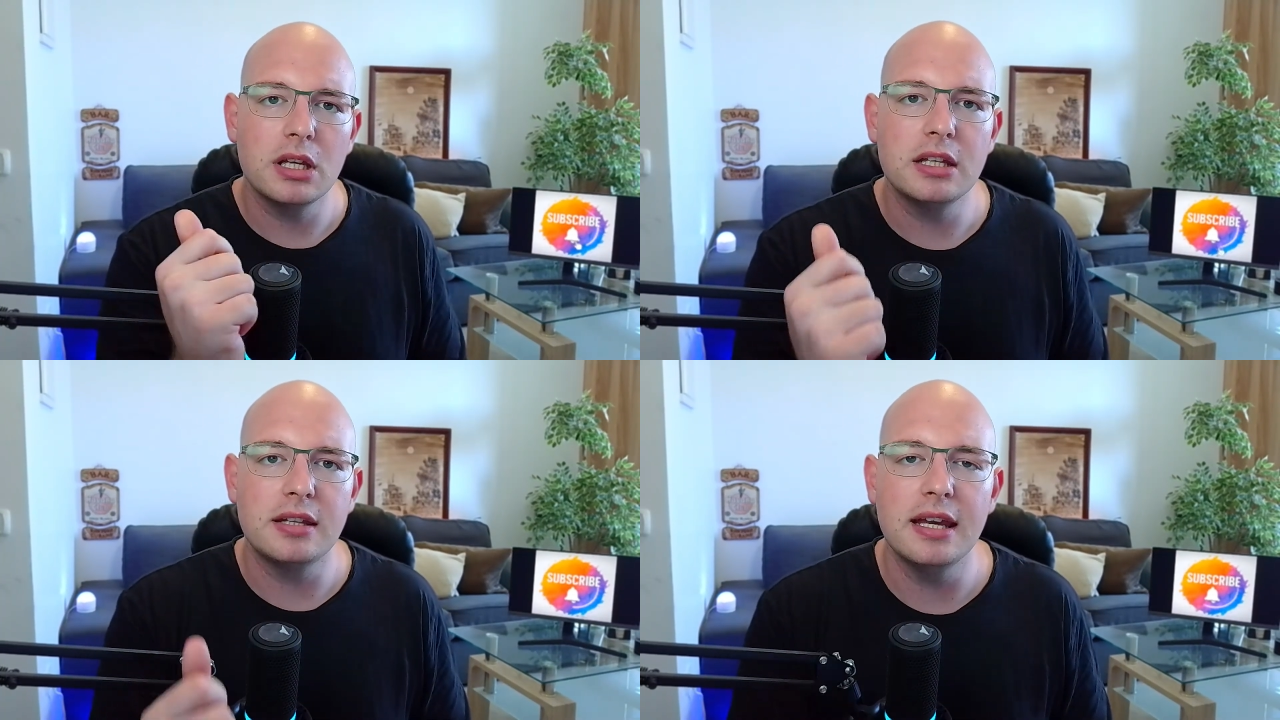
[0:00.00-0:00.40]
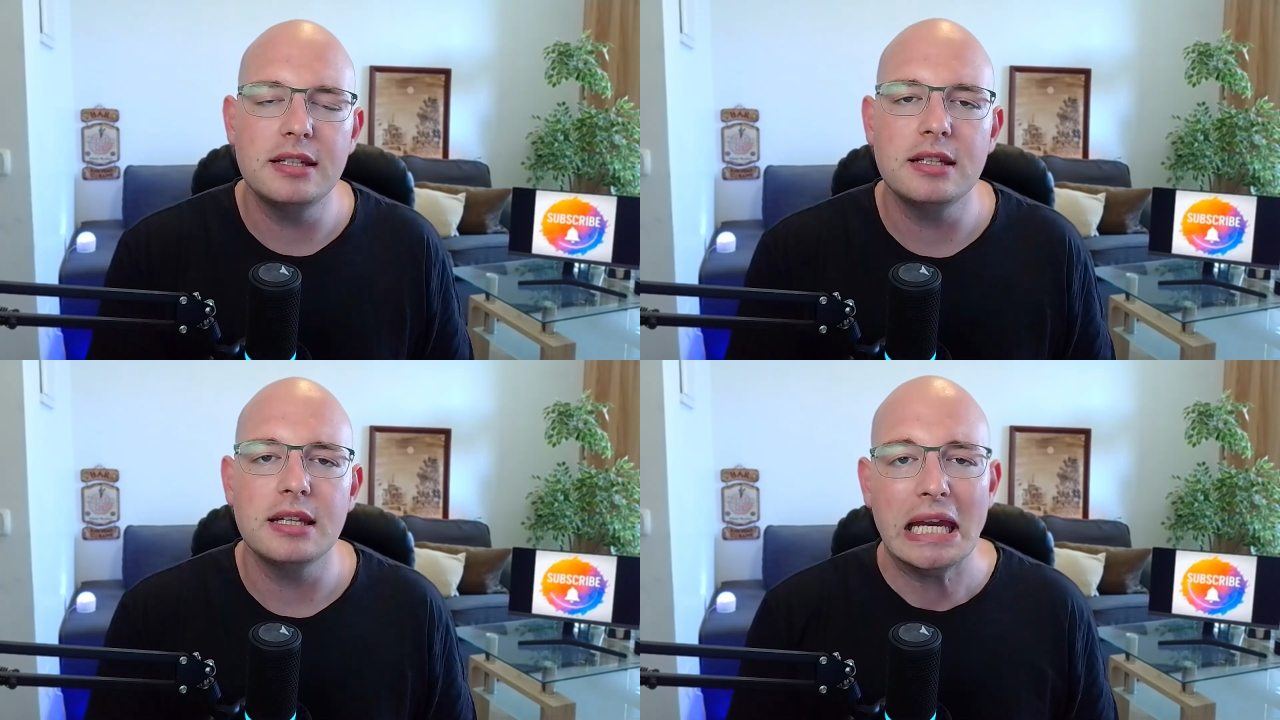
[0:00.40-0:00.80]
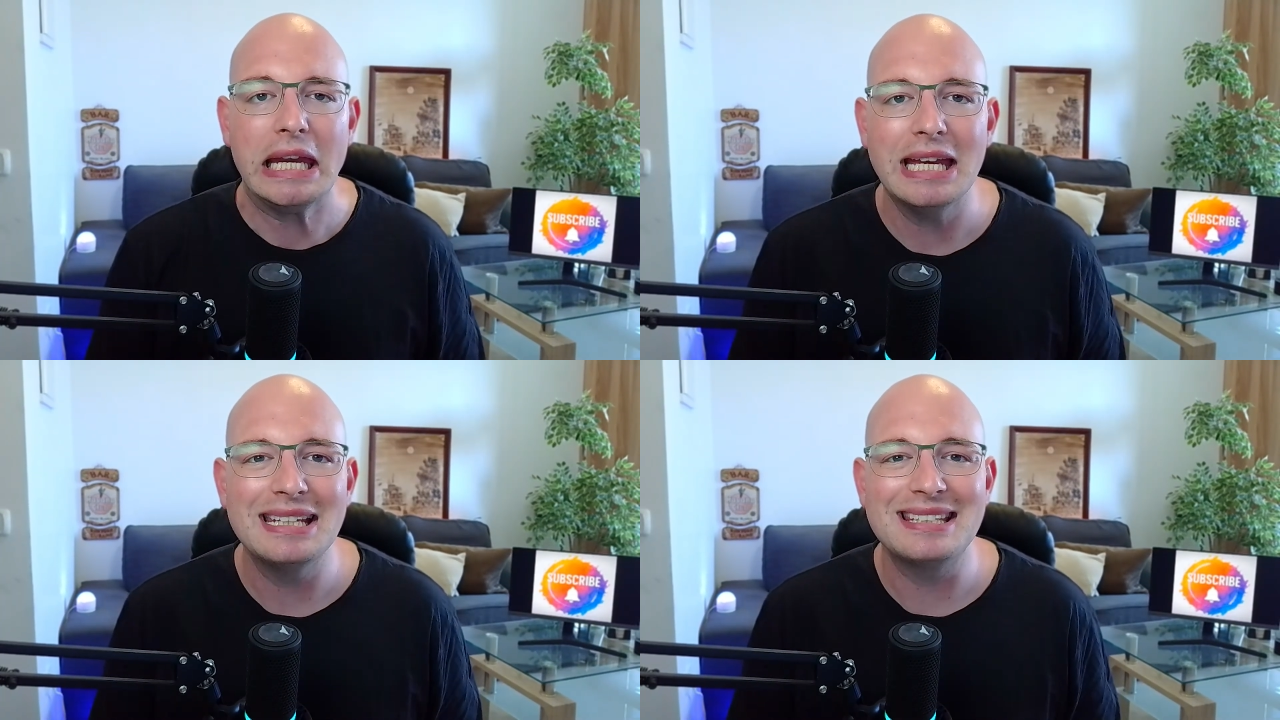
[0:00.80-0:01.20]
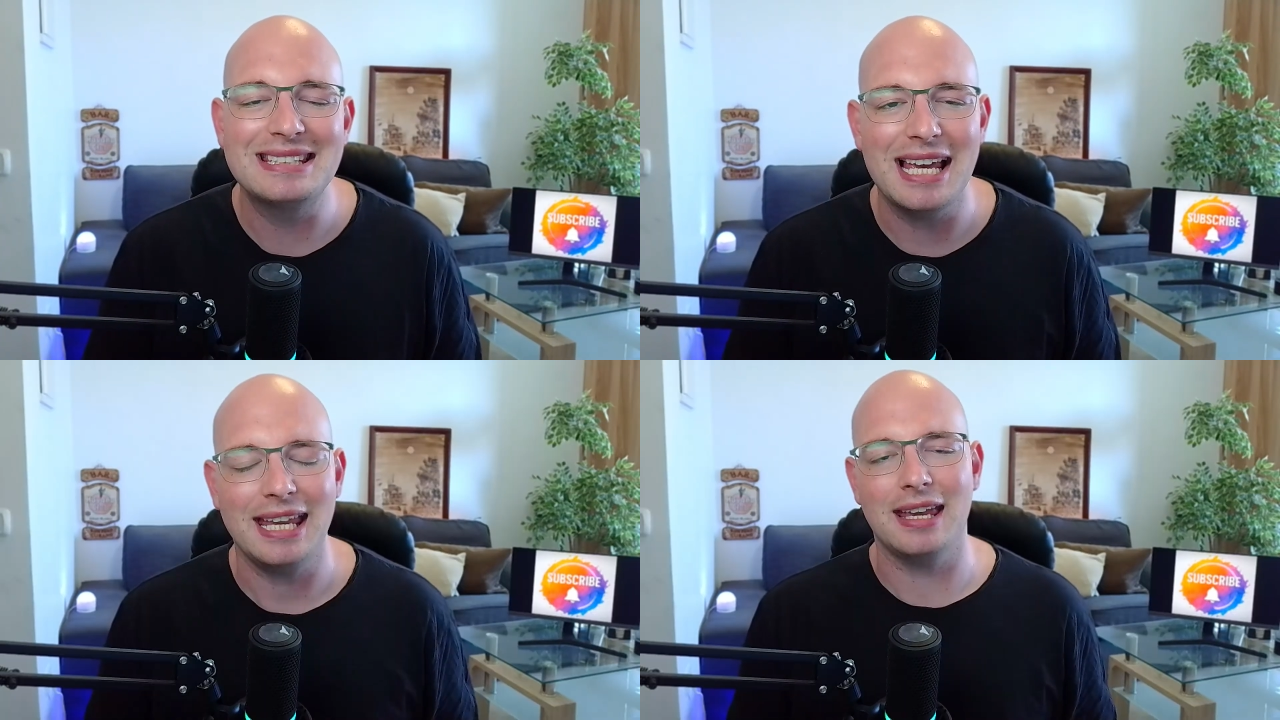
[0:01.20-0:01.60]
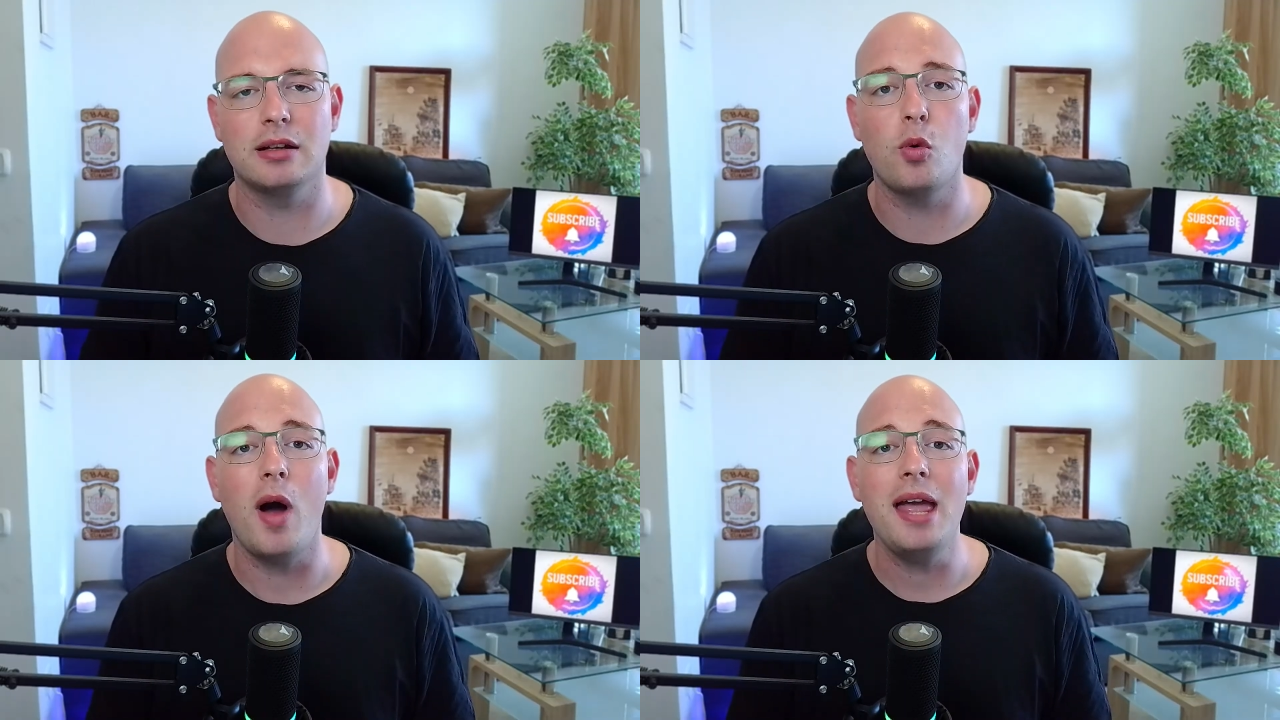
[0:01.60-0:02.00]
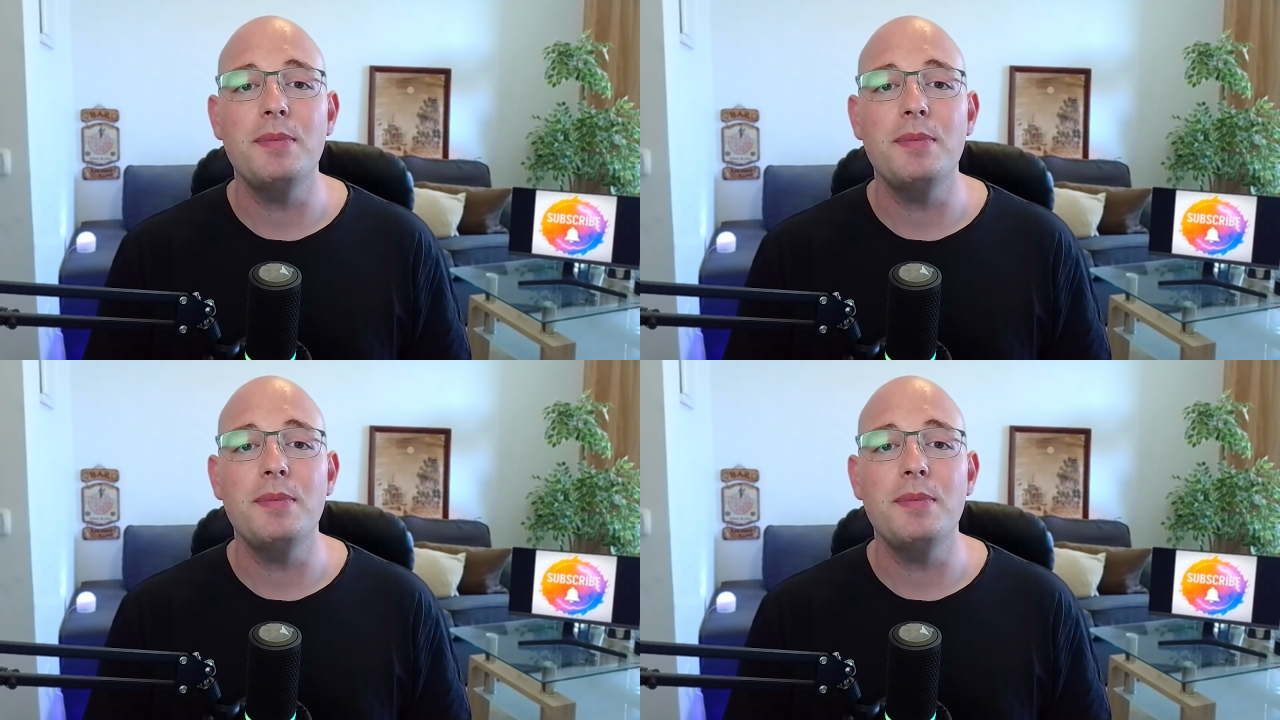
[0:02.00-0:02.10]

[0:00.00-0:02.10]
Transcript: it hit it in a second. Why?